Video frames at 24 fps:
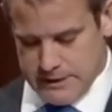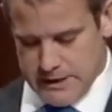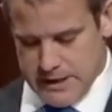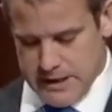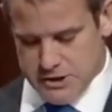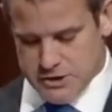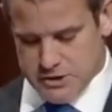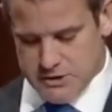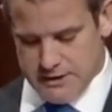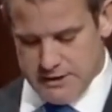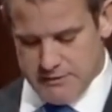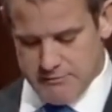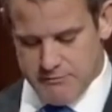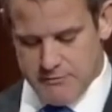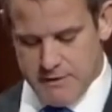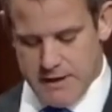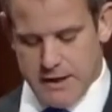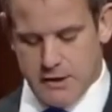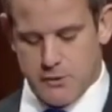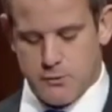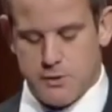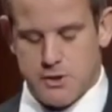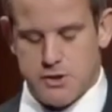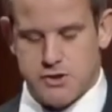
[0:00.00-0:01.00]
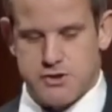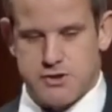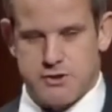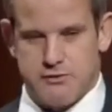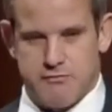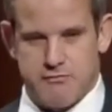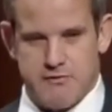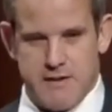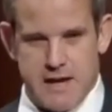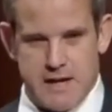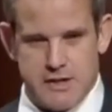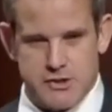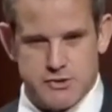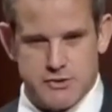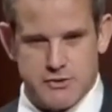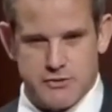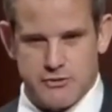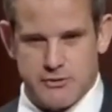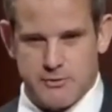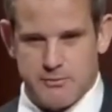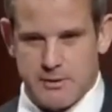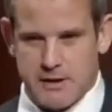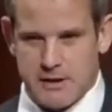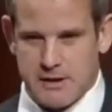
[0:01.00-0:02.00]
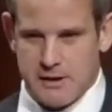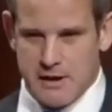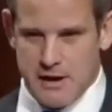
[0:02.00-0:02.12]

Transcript: a nation that vanquished fascism